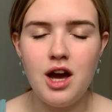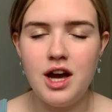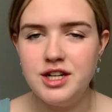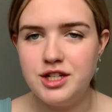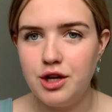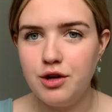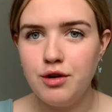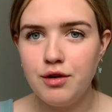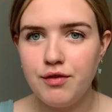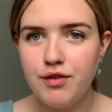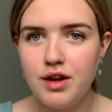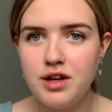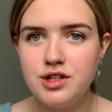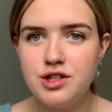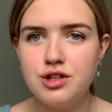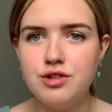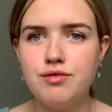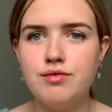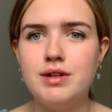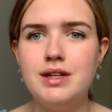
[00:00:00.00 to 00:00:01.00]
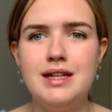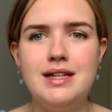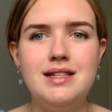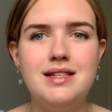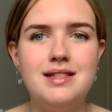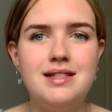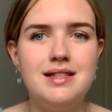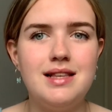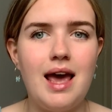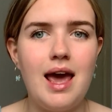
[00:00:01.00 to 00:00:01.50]
I don't know if I should really
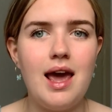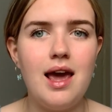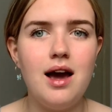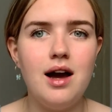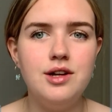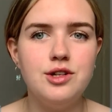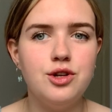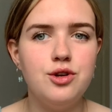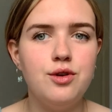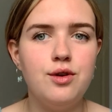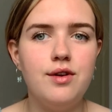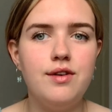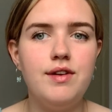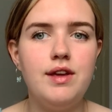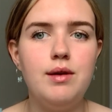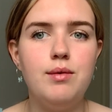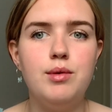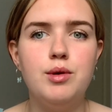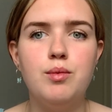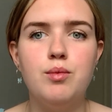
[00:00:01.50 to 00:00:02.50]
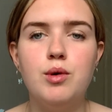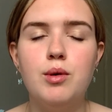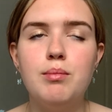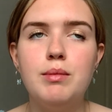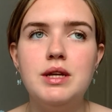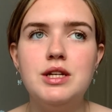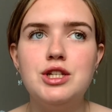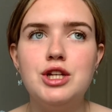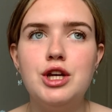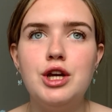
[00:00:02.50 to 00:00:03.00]
say, I don't know if he would want
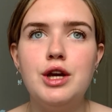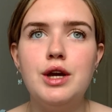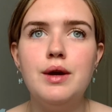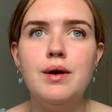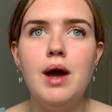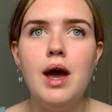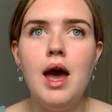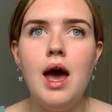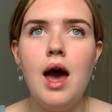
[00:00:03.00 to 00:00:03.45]
me to,